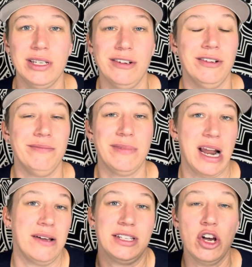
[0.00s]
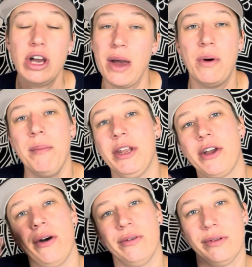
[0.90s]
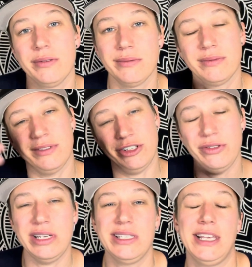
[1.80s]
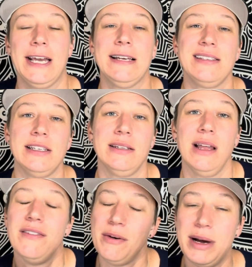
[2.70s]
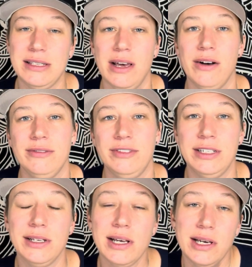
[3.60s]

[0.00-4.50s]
And I was like, okay, well, I'm going to go do these things and love on myself and